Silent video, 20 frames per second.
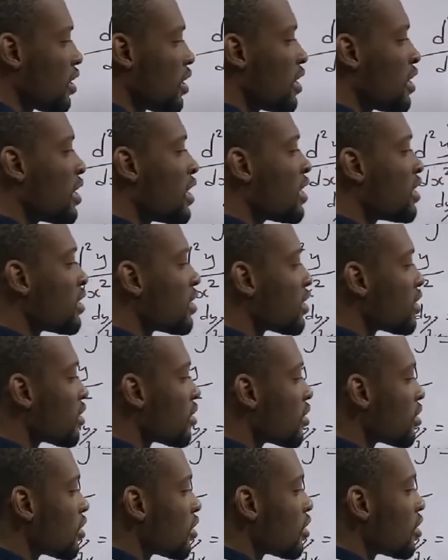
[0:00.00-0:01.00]
S,
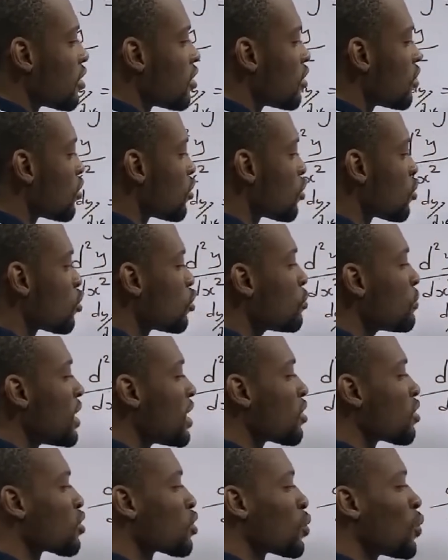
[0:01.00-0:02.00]
two
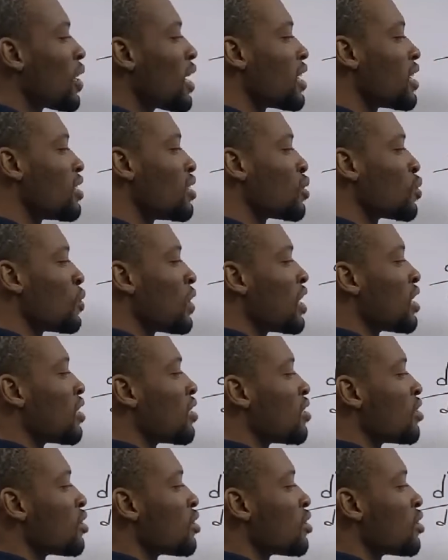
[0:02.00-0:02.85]
minus one is one.